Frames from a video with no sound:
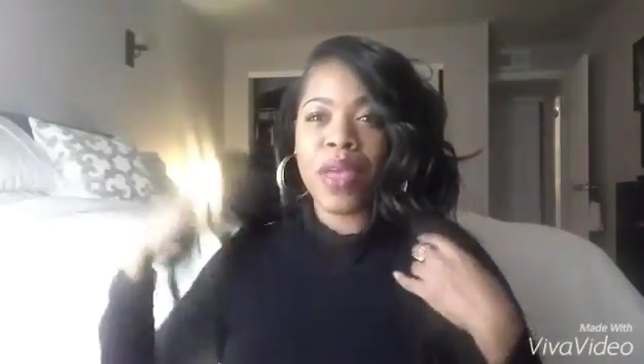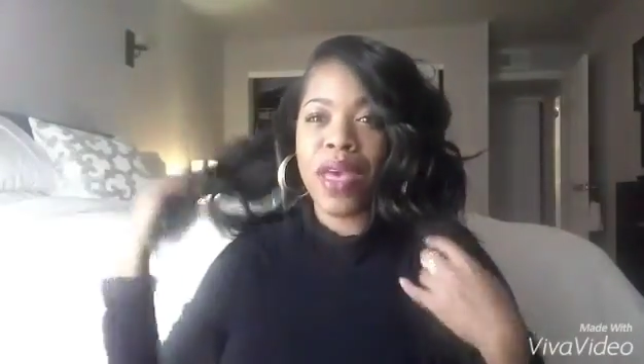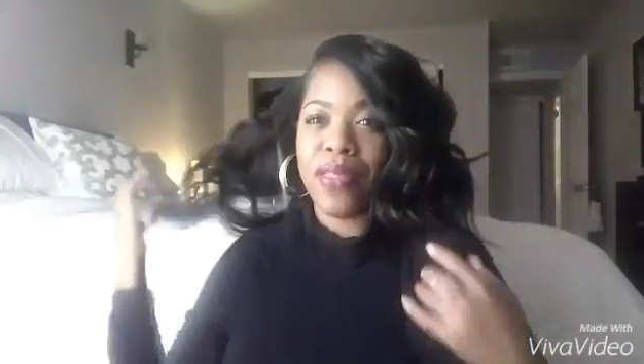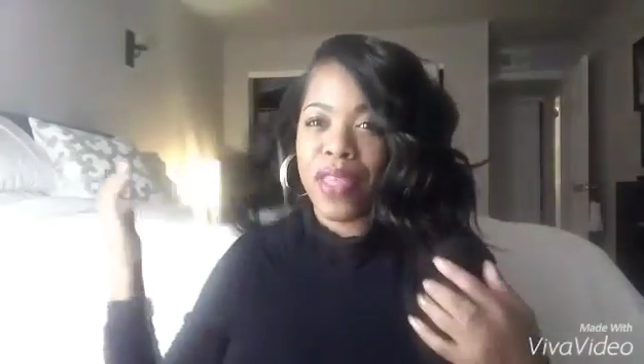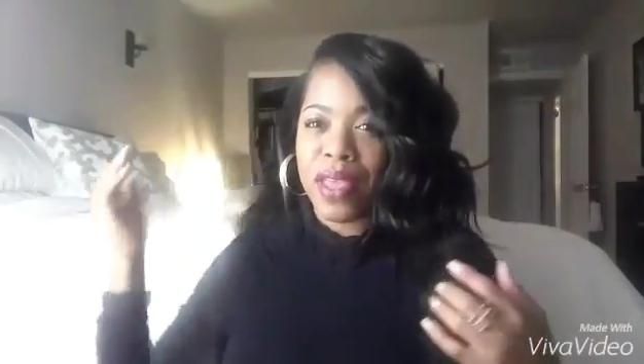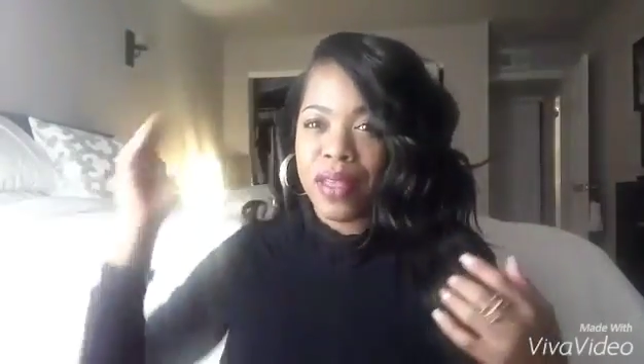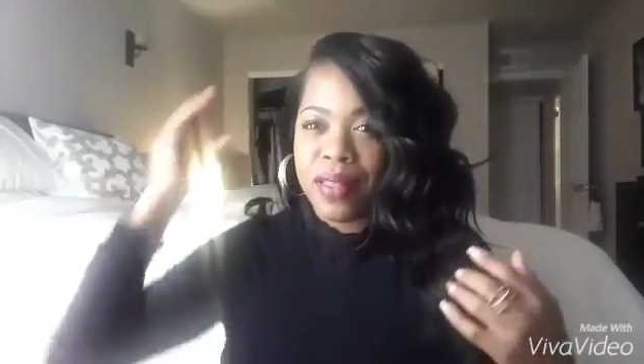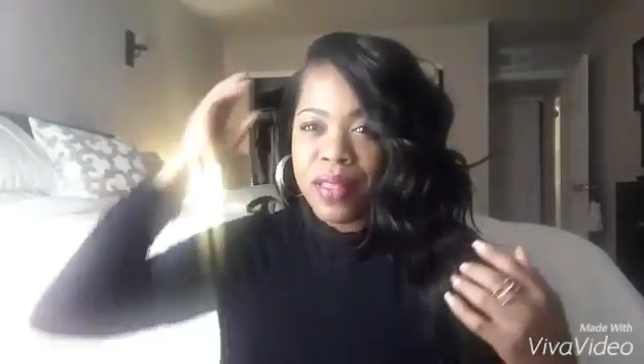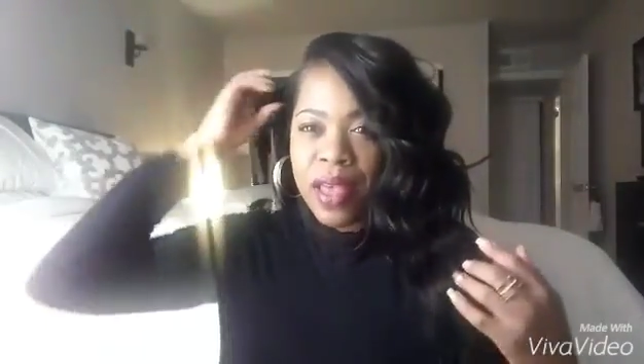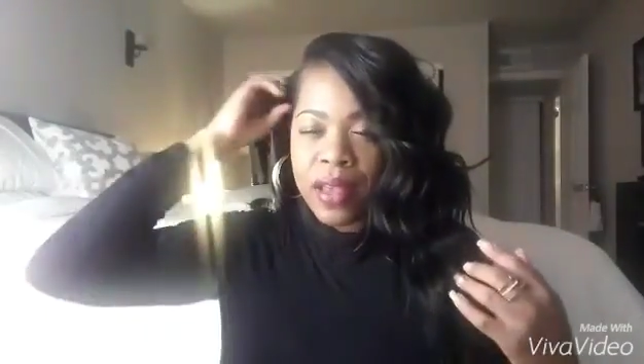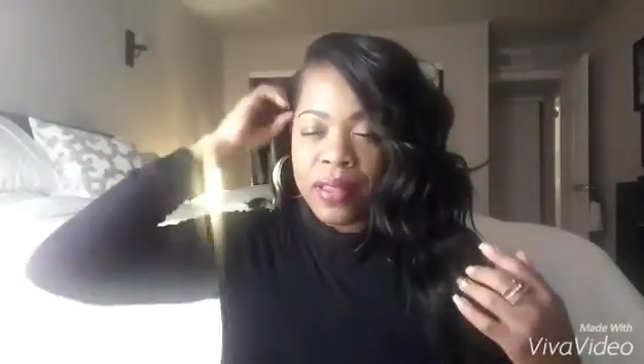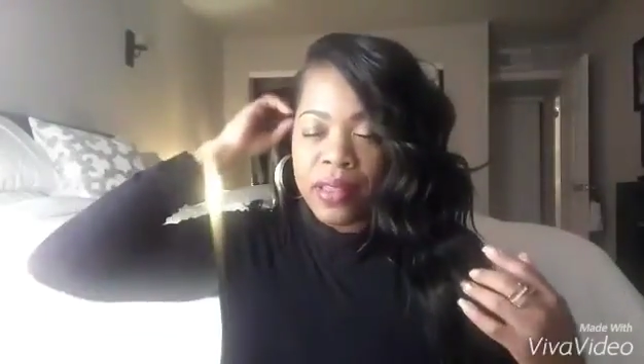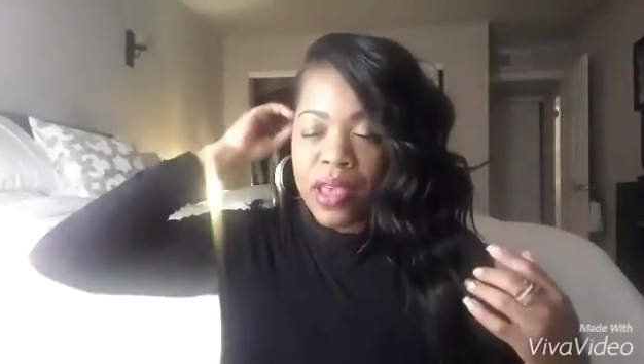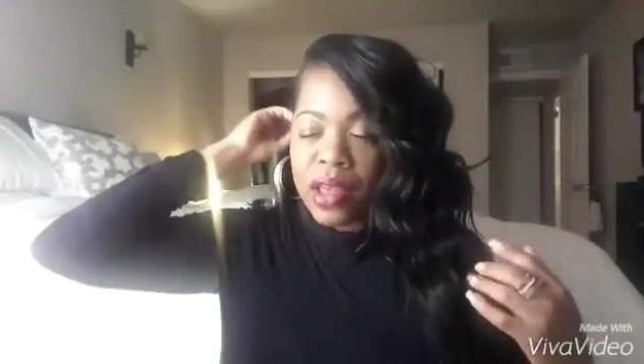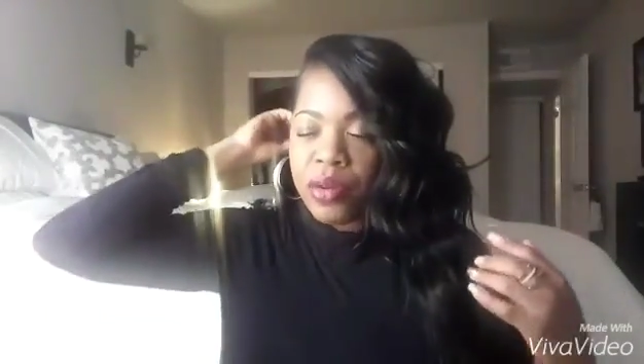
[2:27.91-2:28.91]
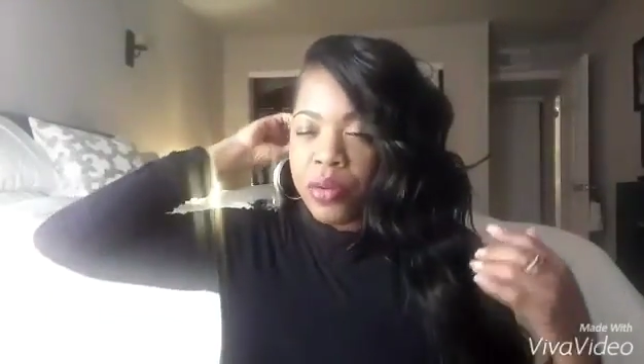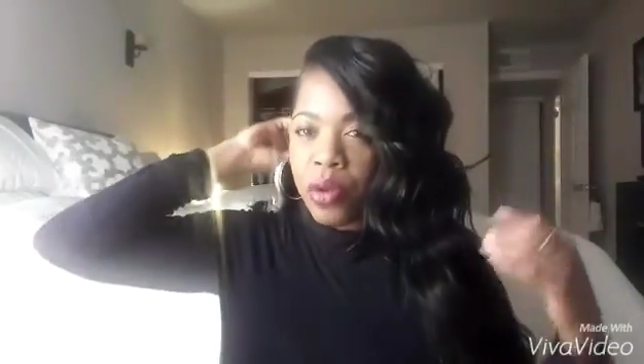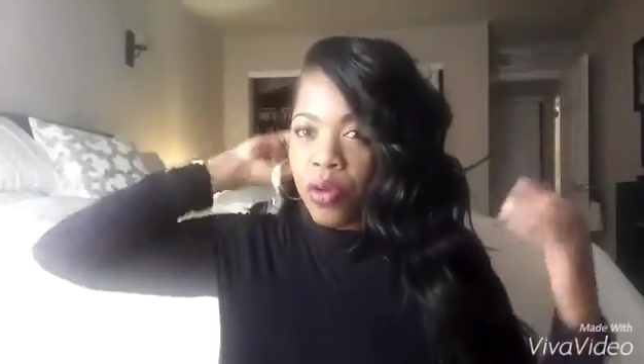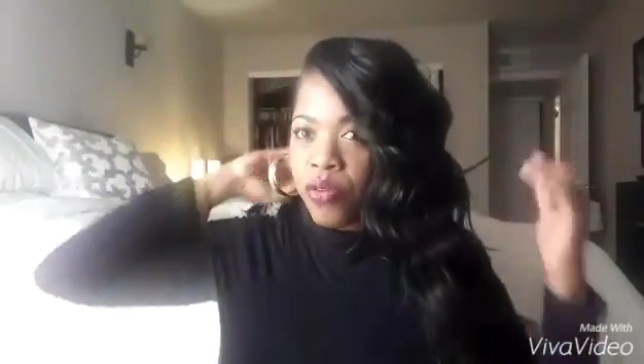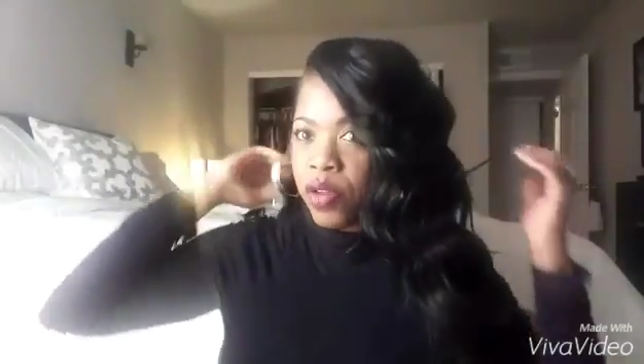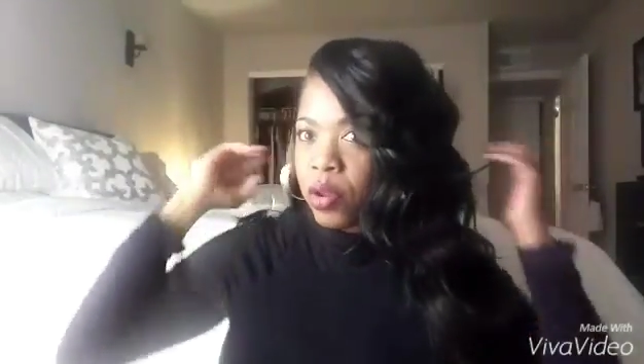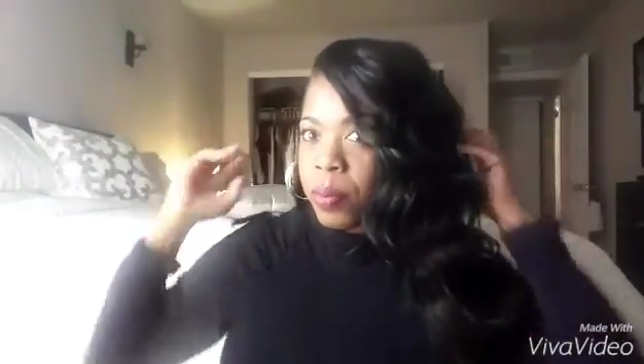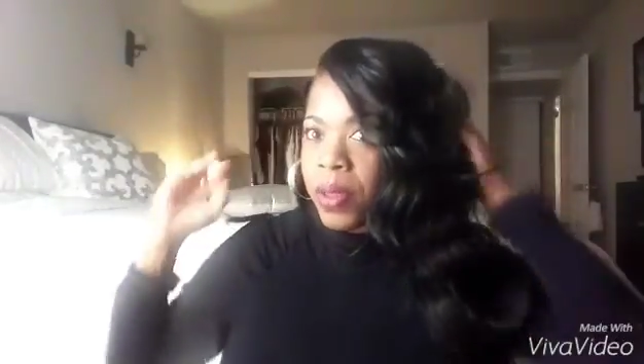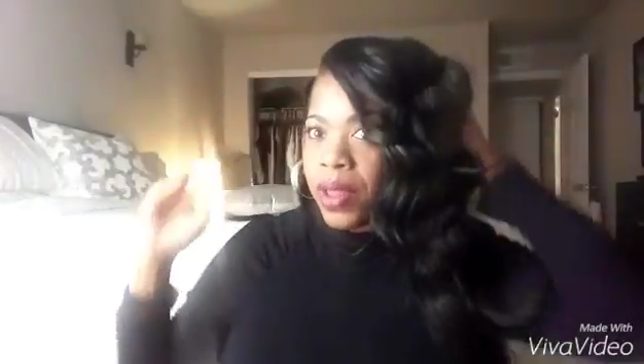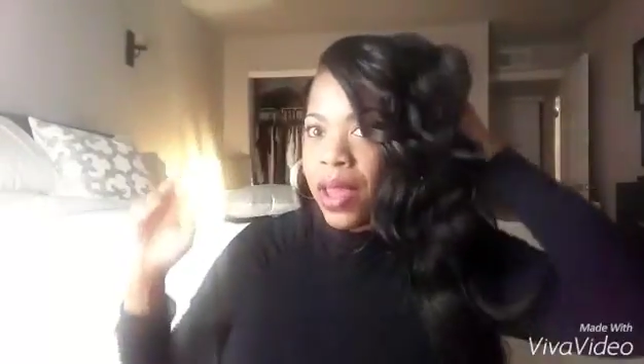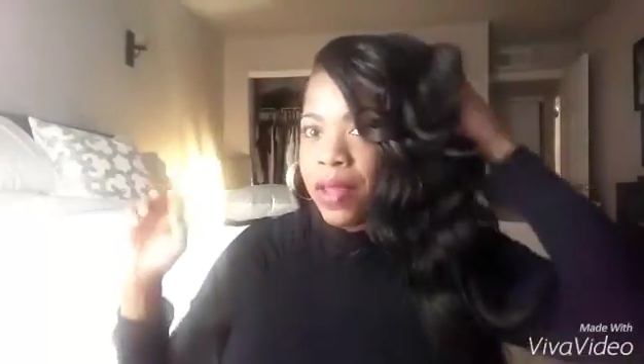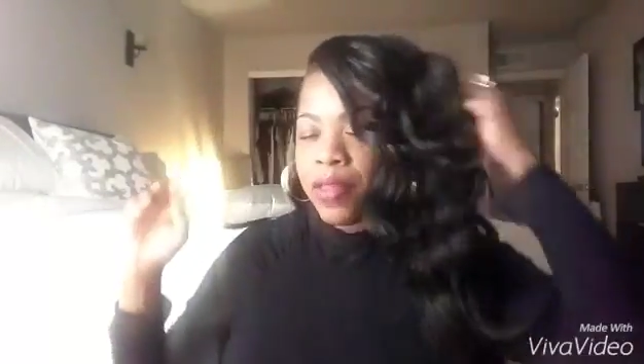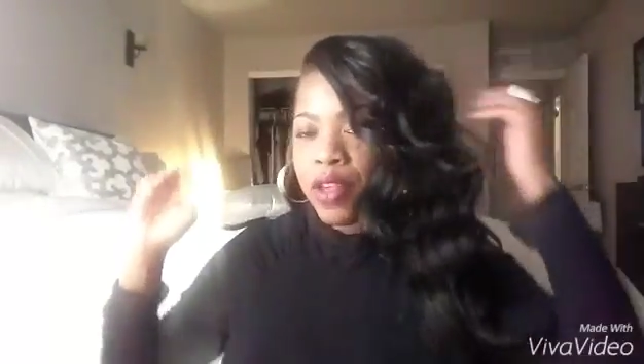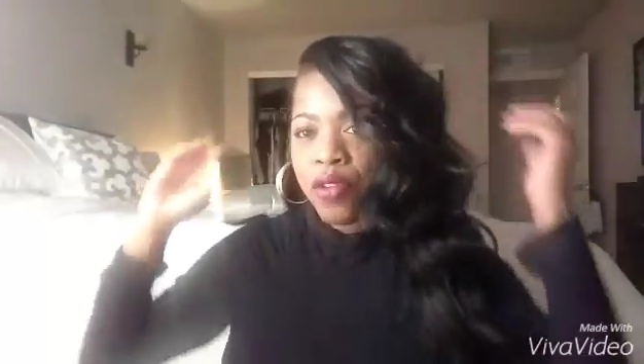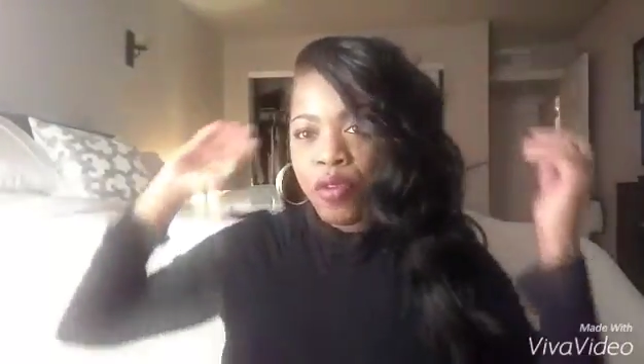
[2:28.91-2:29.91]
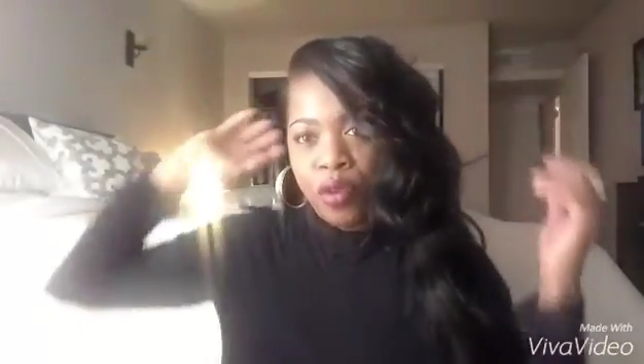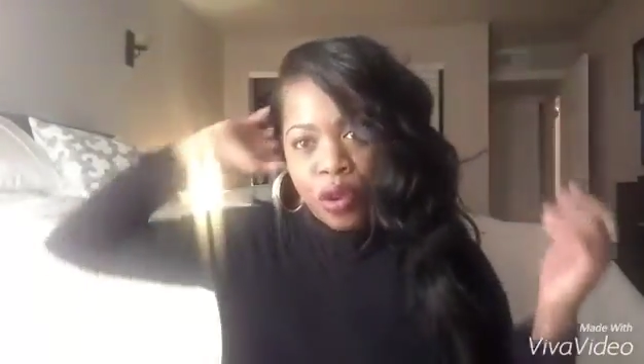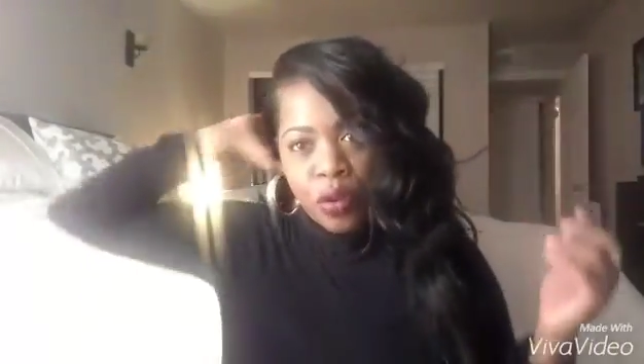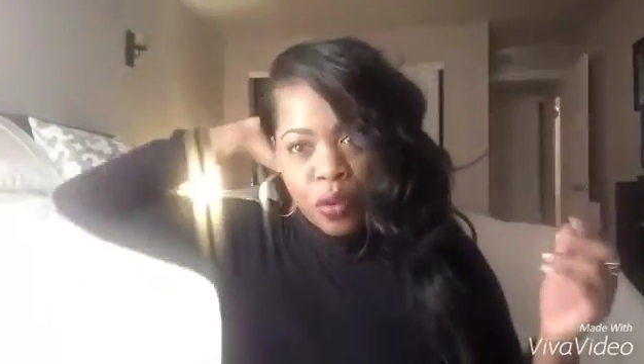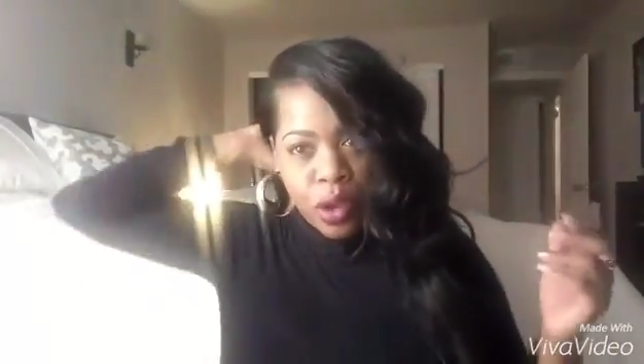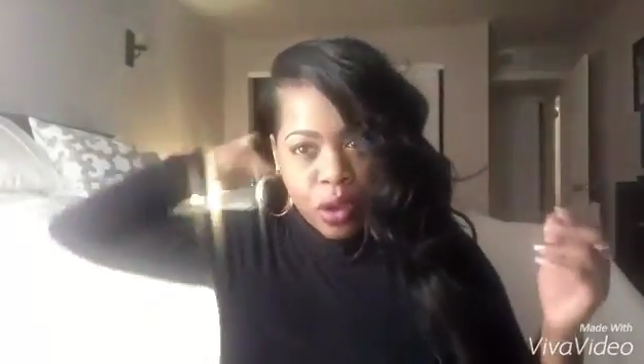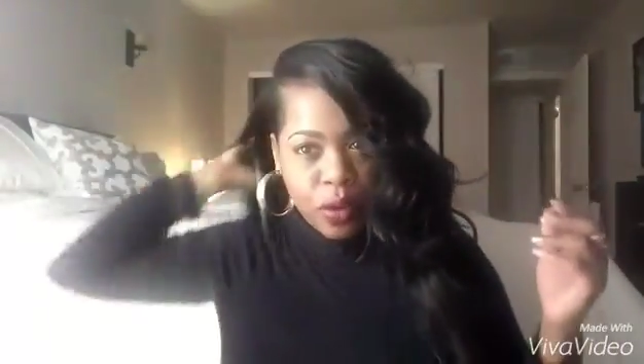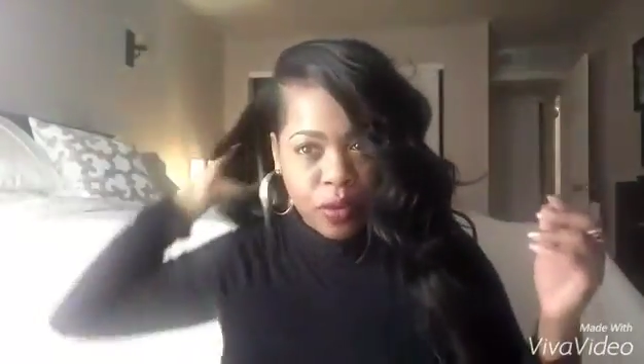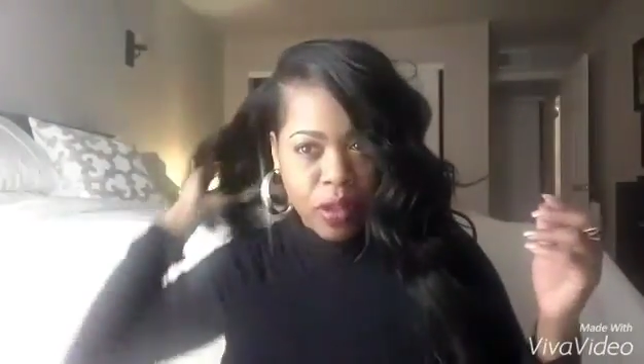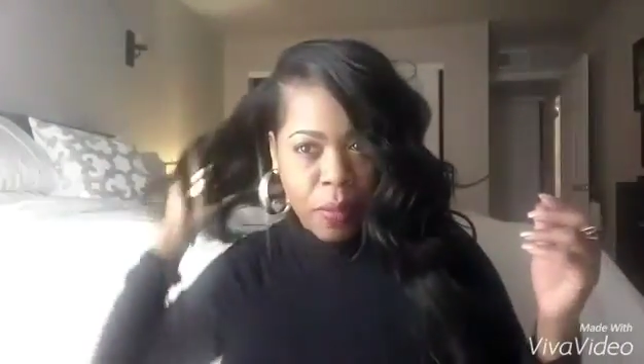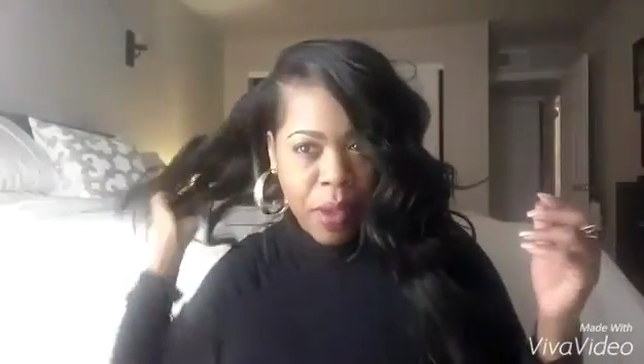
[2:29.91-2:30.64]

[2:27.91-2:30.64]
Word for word: I think it's sexy. I don't know if it'll be like this for New Year's.